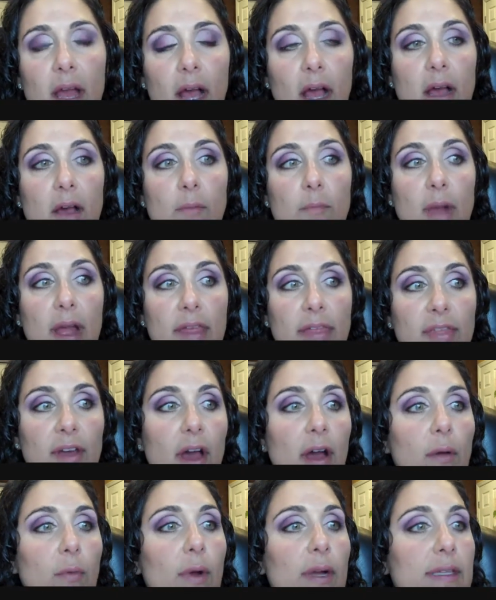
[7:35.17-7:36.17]
my
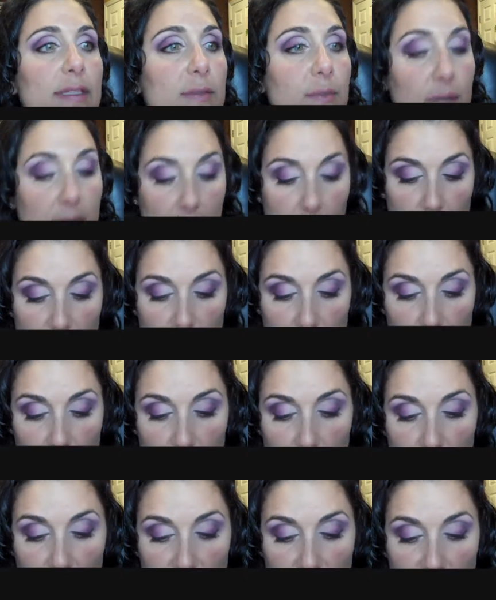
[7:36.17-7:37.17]
thought was what I would
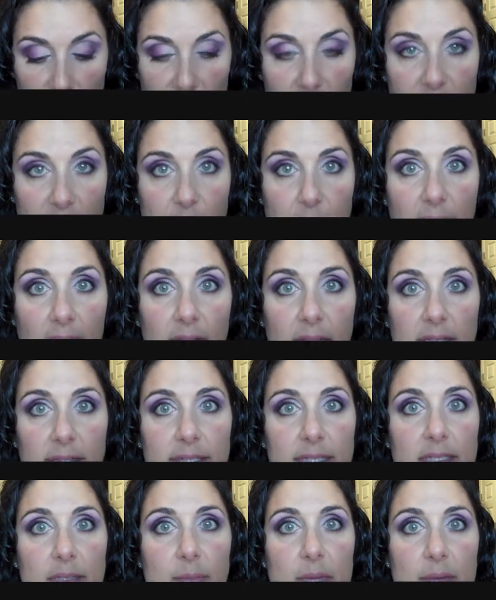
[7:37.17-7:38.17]
do with each of these
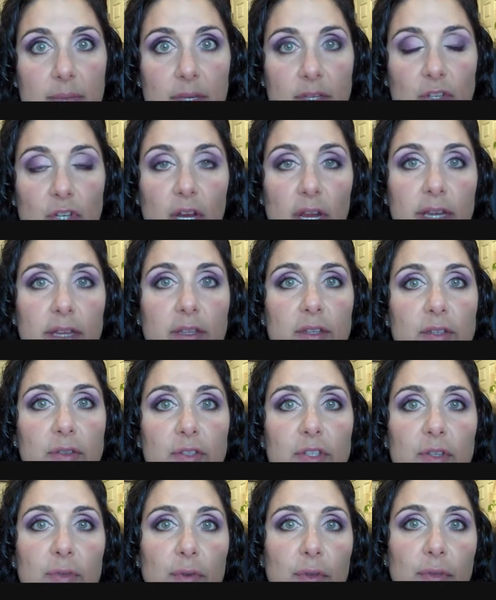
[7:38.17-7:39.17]
palettes is maybe try and do
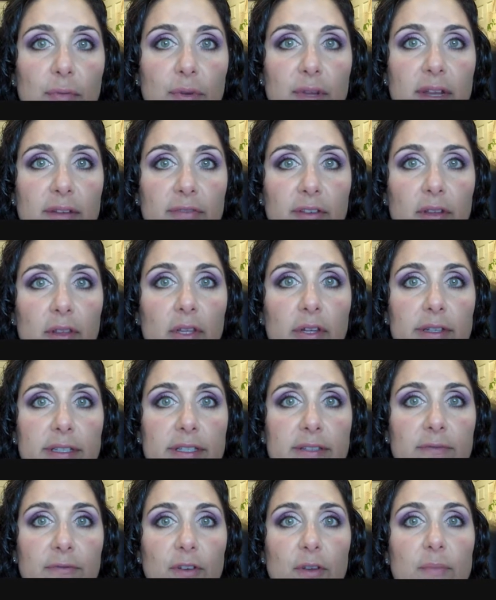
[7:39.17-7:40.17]
2 or 3 different
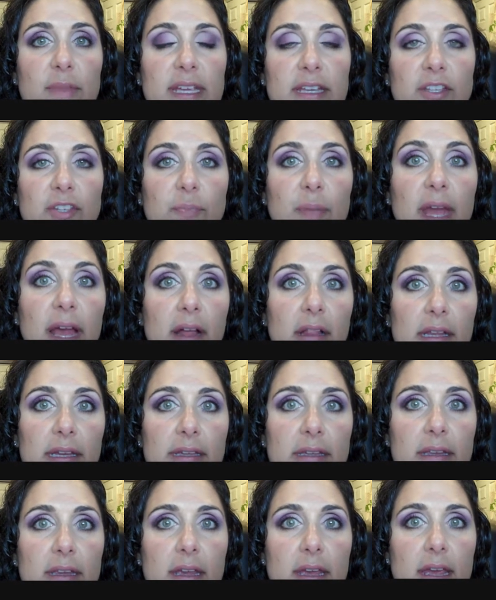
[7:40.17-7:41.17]
looks from each
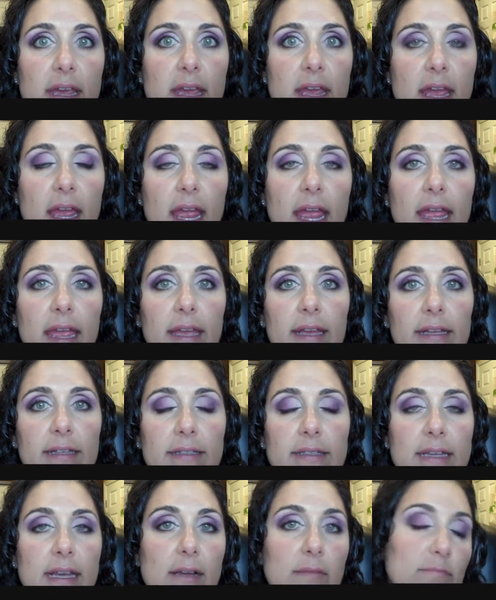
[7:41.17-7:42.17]
palette,
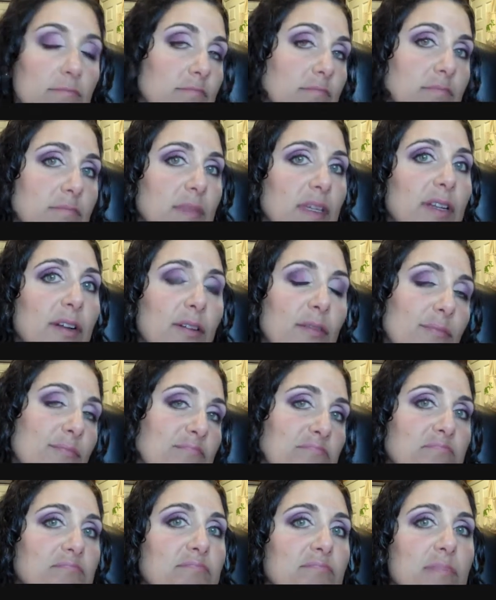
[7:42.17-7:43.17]
and you know,
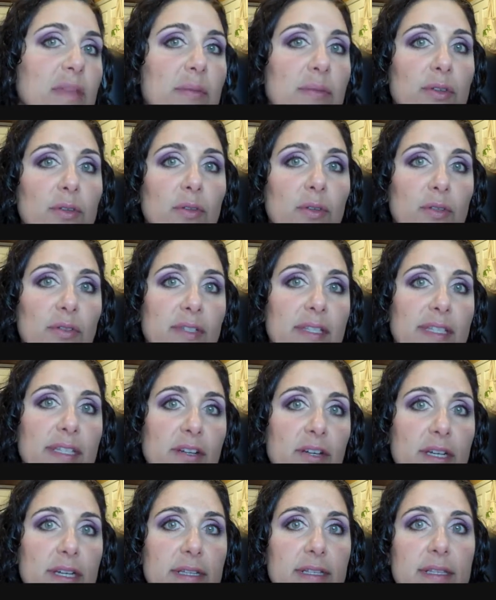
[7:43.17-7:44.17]
maybe do a little
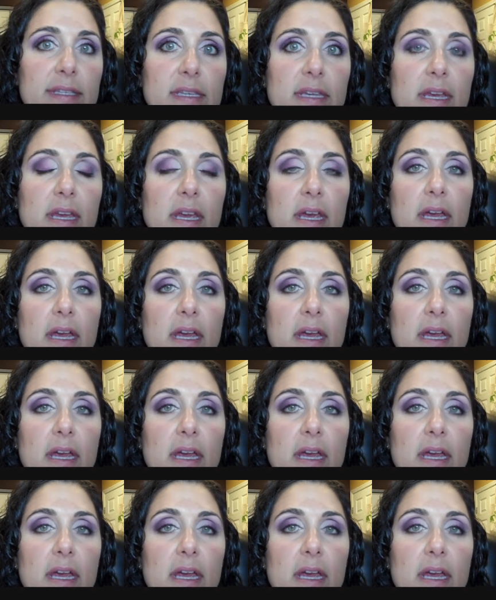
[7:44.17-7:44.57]
series.